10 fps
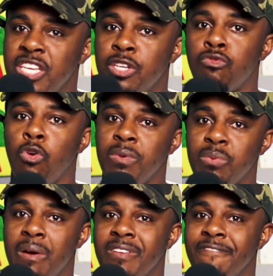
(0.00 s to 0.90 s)
in the room,
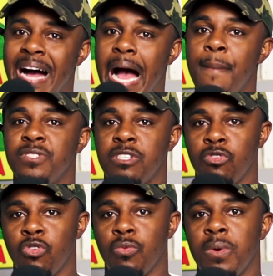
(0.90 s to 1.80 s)
whatever the vibe is in the
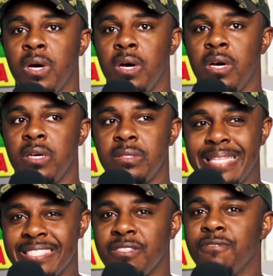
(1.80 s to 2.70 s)
room
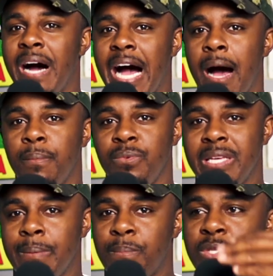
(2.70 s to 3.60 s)
that's the vibe. You
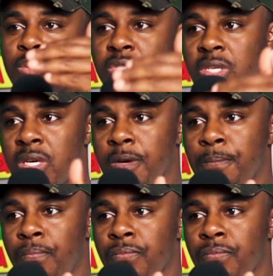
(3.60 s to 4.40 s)
had the producer.